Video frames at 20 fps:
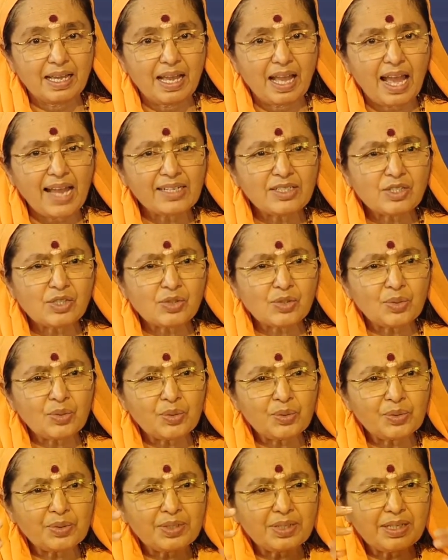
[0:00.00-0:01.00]
And so,
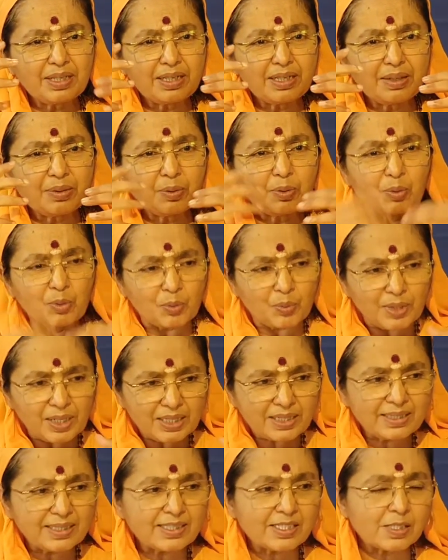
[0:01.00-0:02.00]
who
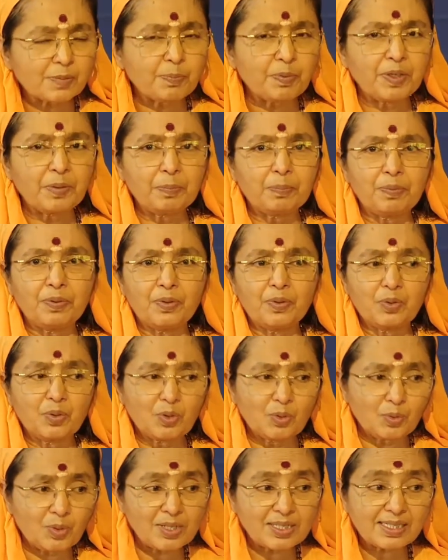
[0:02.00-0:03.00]
were these people?
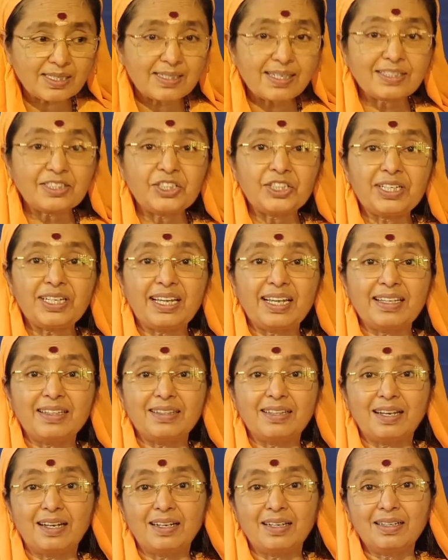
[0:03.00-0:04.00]
Who was
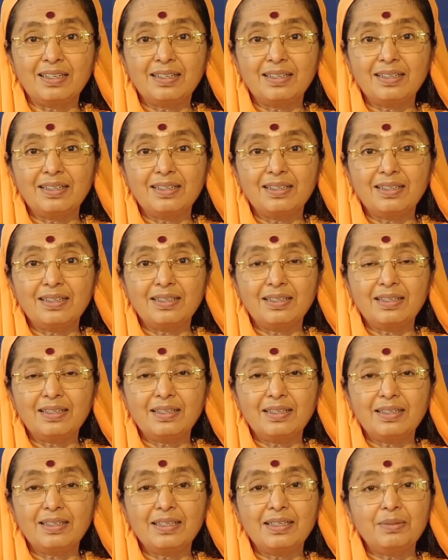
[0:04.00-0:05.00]
Nachiketa?
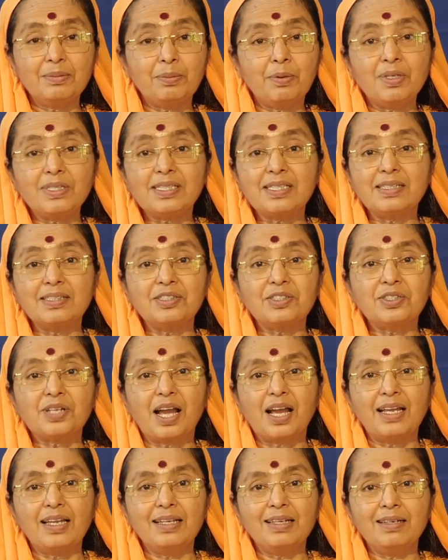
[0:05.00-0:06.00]
He was a
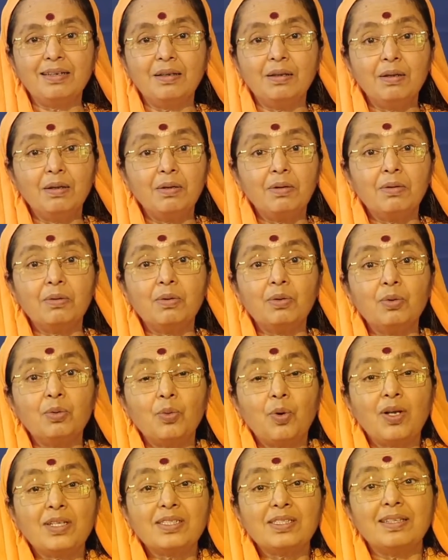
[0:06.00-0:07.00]
child who
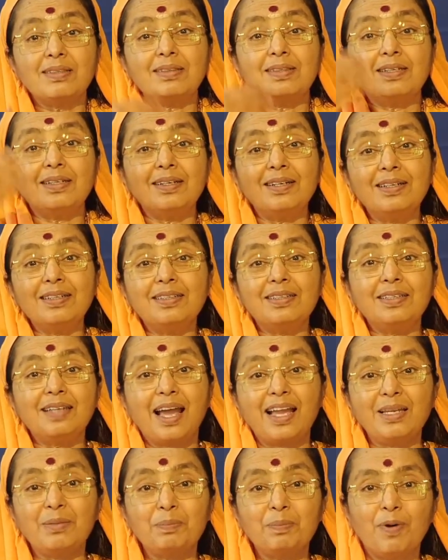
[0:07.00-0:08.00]
was the third
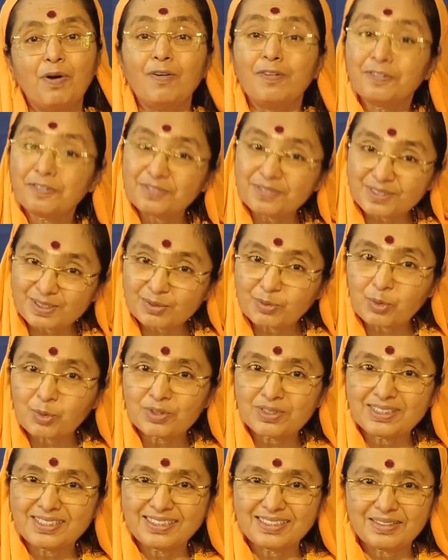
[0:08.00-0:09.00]
type of
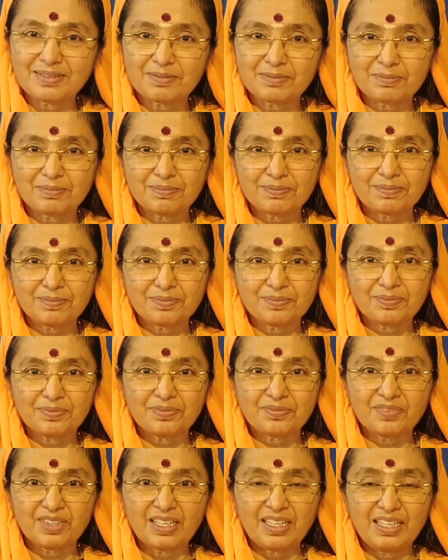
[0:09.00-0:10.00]
devotee.
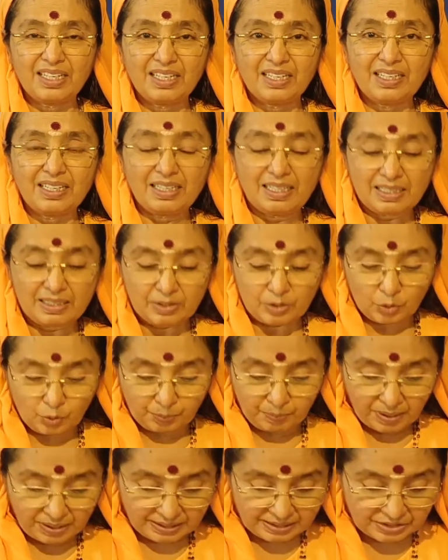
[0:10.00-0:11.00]
The
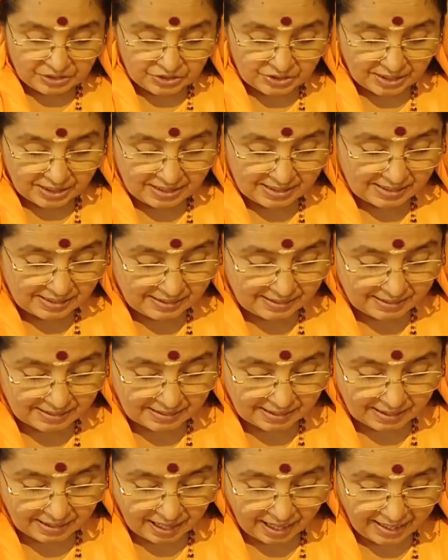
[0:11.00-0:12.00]
Upanishads
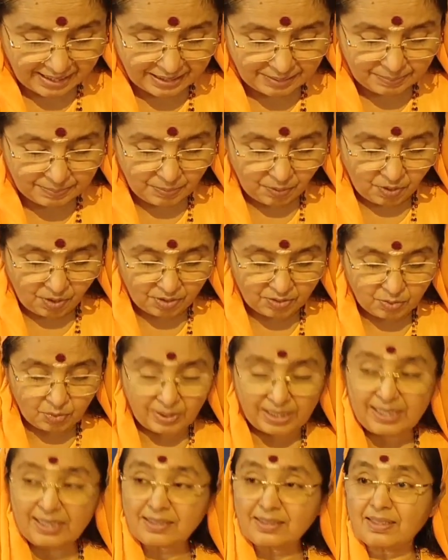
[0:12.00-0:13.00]
describe
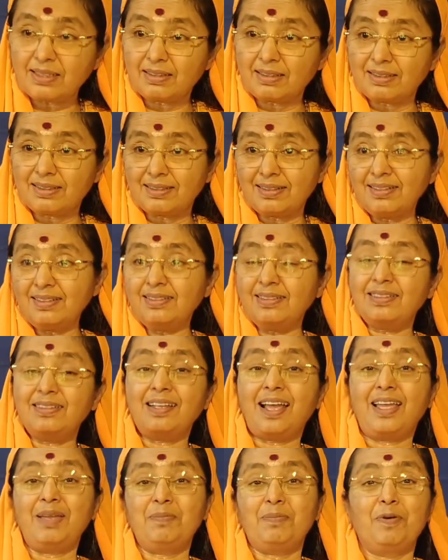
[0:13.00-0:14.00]
always the third
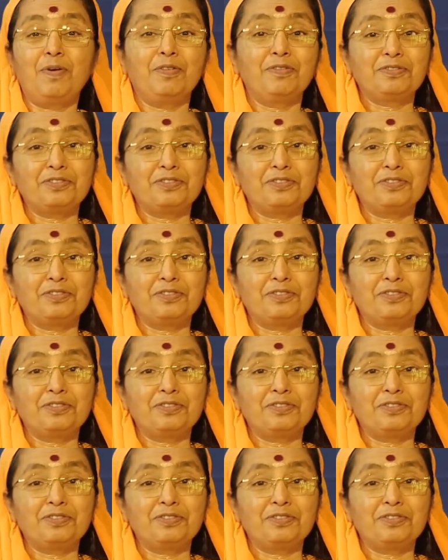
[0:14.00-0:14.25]
type of